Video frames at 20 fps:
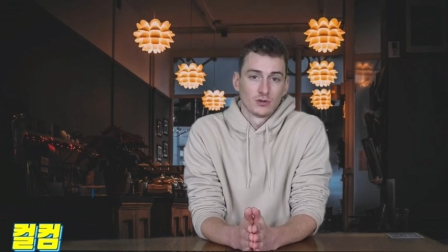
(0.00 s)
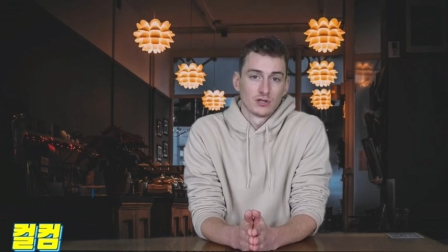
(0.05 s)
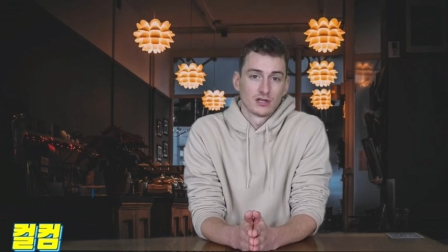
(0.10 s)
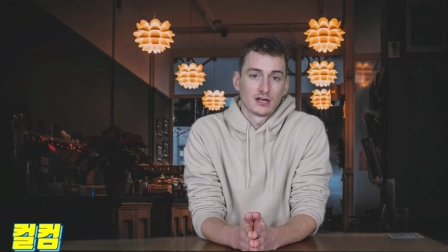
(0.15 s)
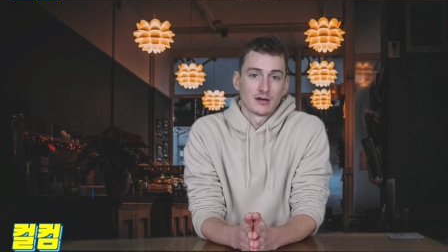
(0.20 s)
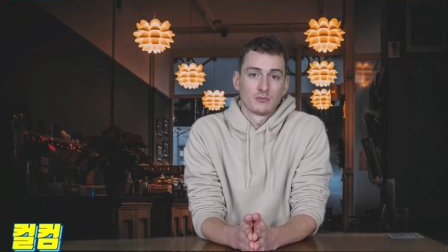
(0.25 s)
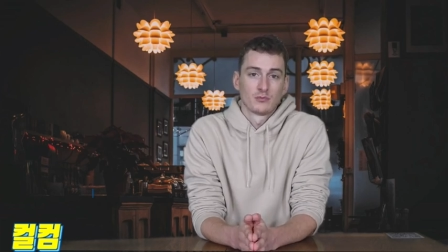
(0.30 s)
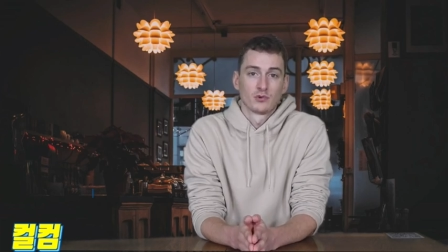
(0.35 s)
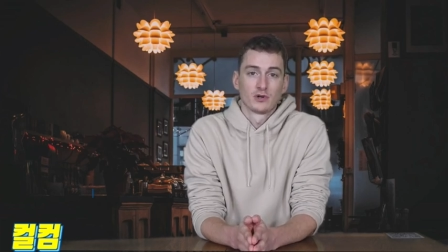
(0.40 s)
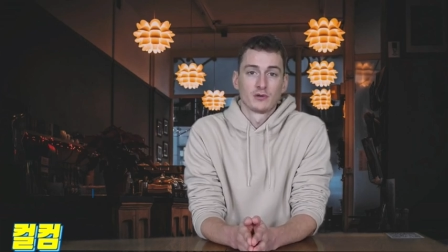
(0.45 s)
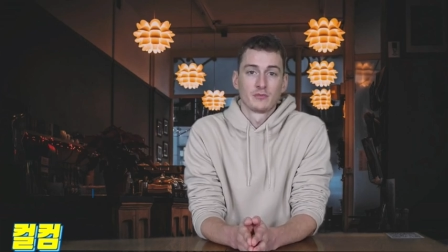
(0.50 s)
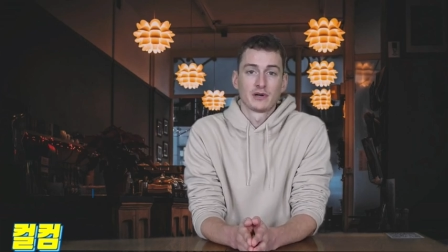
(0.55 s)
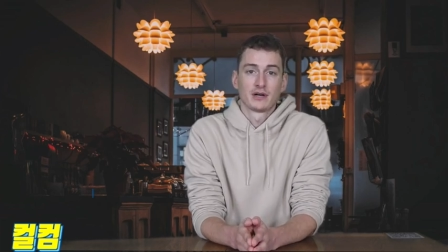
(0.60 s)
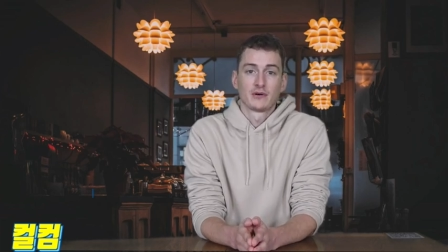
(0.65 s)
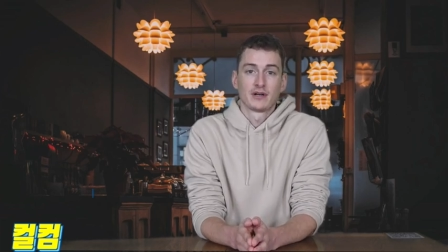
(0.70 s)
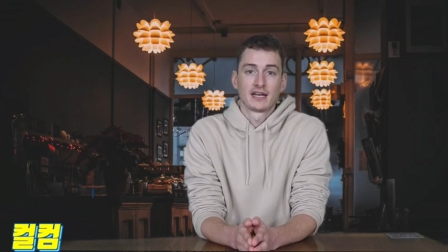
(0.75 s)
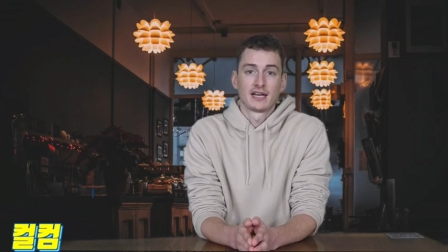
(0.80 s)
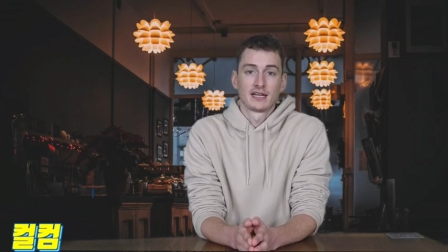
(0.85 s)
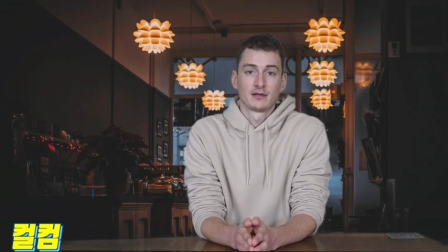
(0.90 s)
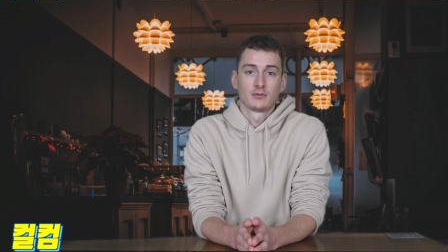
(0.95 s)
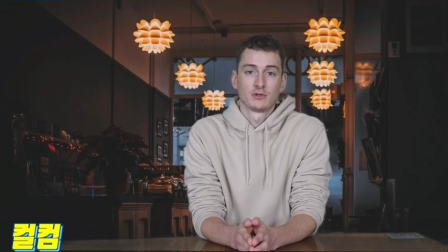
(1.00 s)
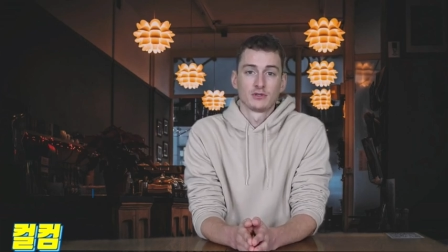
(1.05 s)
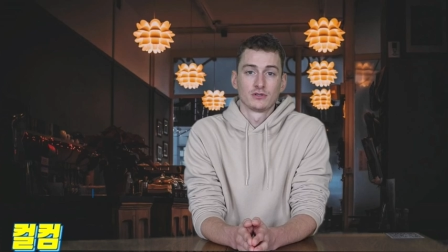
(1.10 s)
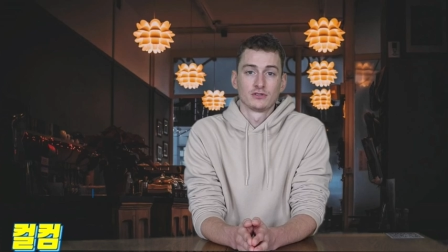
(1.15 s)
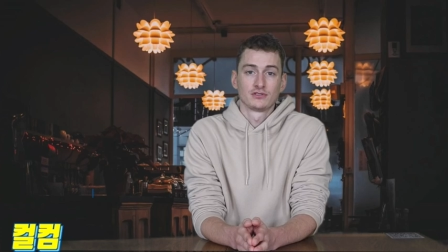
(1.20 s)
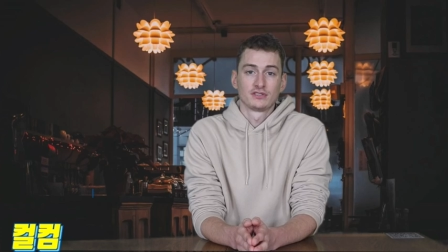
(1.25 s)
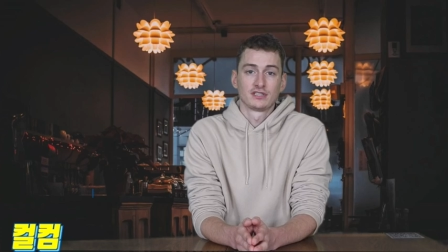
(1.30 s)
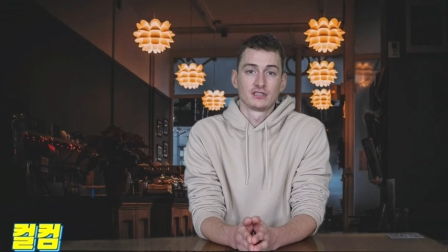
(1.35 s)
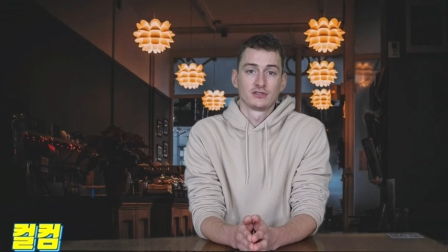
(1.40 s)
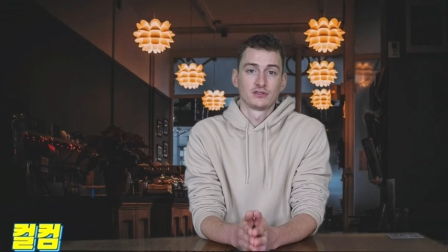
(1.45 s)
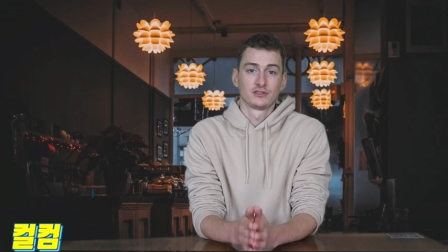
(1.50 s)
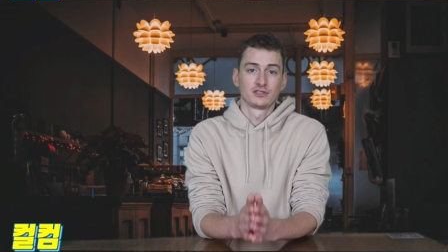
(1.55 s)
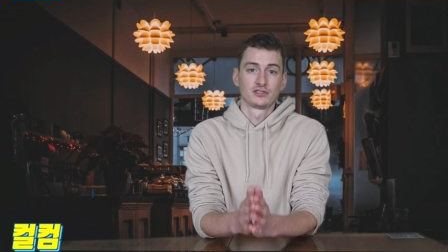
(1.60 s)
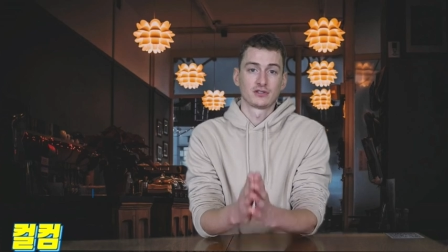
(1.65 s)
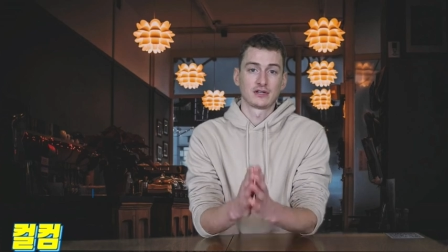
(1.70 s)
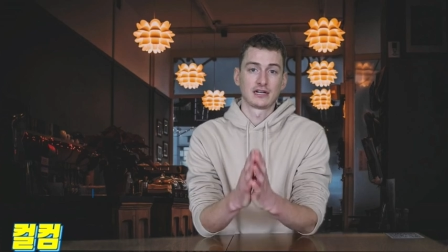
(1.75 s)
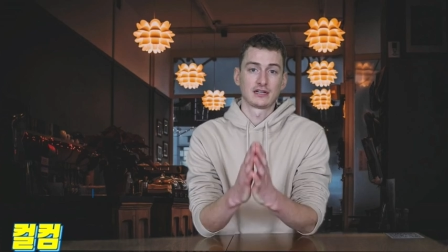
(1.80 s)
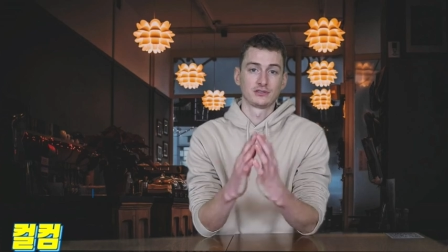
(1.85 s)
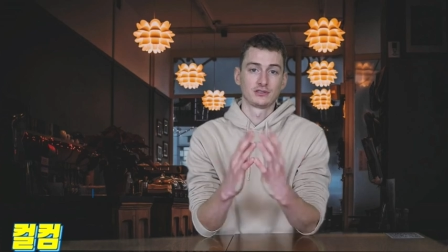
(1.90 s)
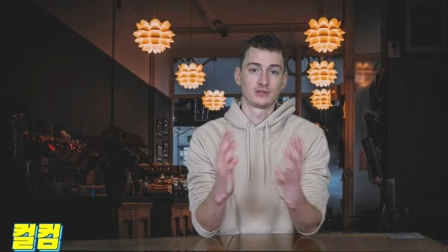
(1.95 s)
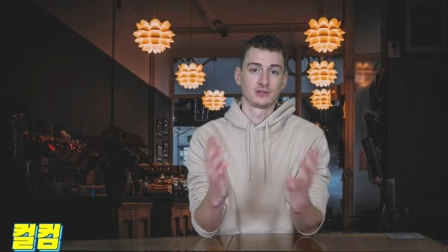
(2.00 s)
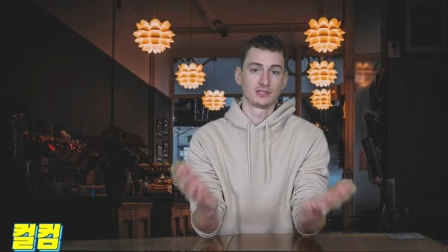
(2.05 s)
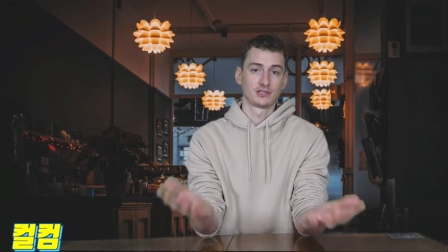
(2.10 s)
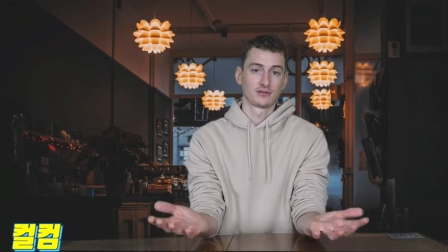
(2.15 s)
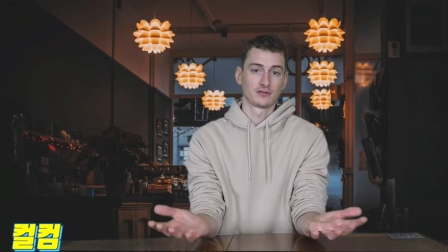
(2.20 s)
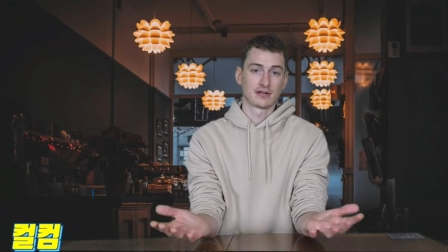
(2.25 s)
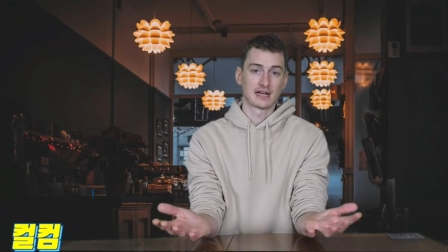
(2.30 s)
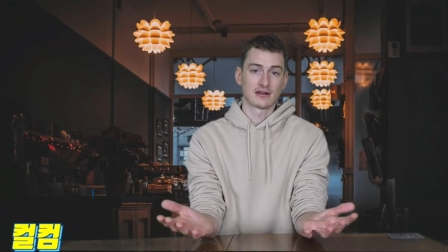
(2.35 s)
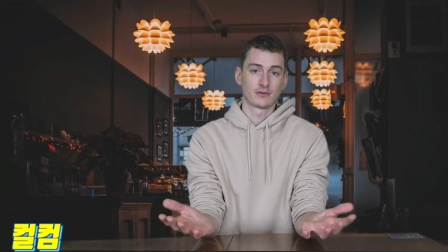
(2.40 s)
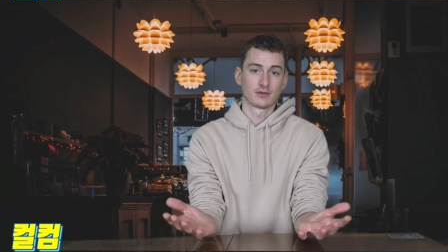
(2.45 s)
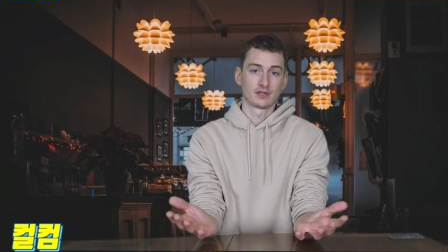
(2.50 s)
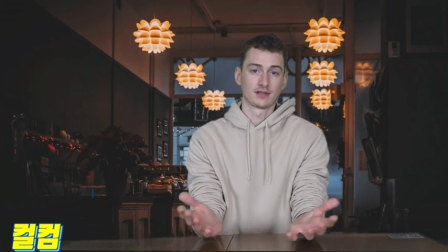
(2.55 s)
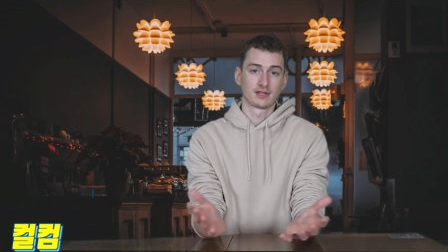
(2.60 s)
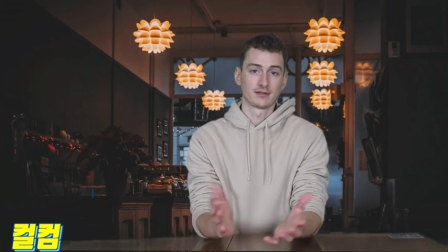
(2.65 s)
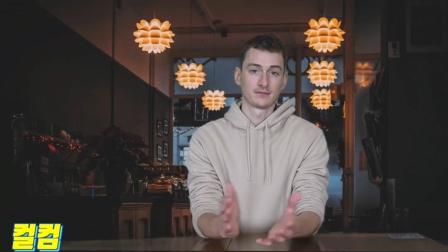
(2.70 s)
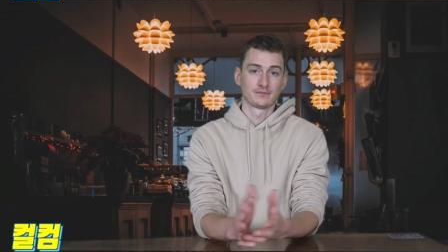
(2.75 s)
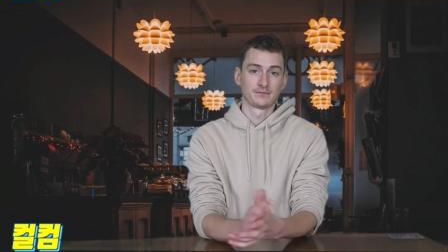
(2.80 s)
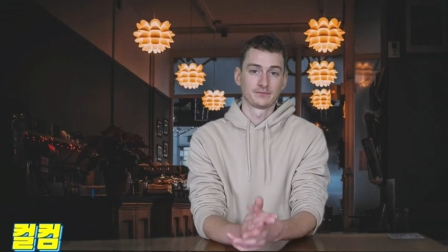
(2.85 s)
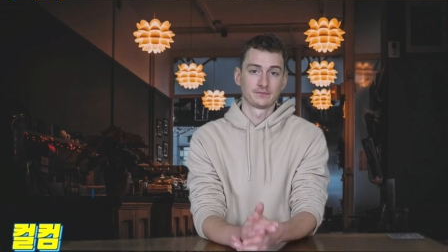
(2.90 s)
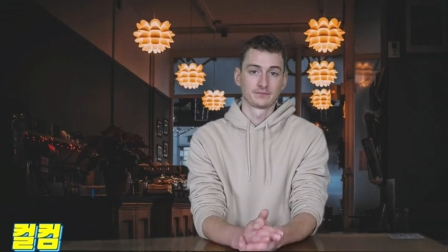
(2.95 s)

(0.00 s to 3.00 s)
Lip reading: a lot more about animals and also how to interact with them.